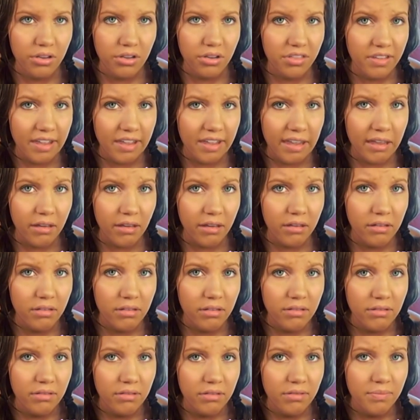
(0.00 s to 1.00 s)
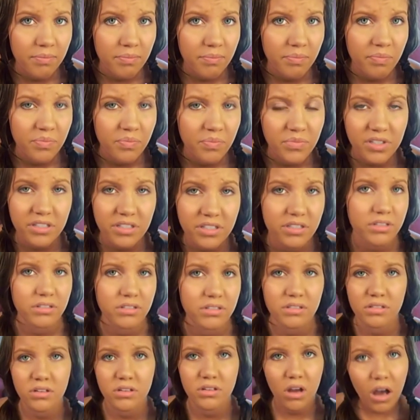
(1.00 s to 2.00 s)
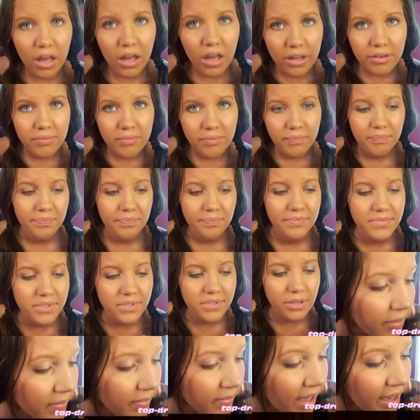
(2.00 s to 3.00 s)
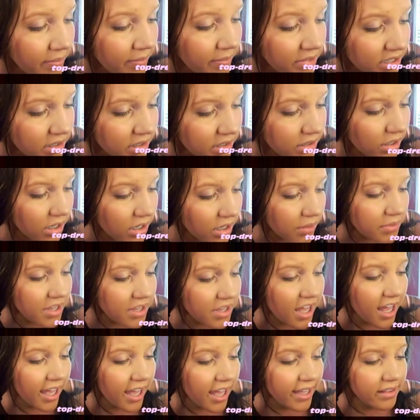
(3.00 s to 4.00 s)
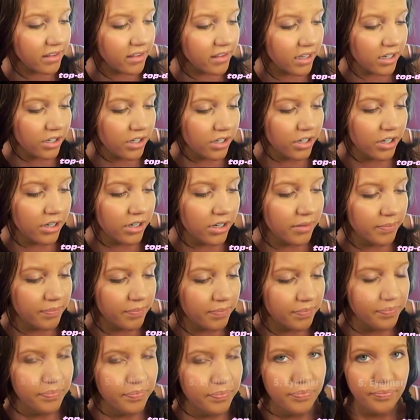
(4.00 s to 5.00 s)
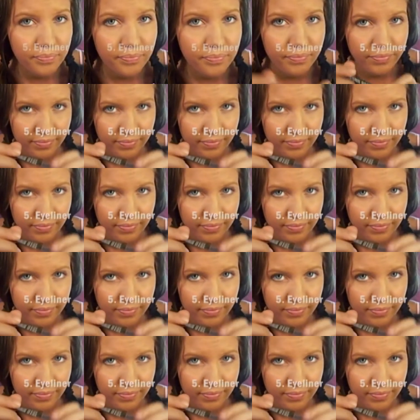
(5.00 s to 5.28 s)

not a good thing. That's just not. I'm going to start out with an eyeliner.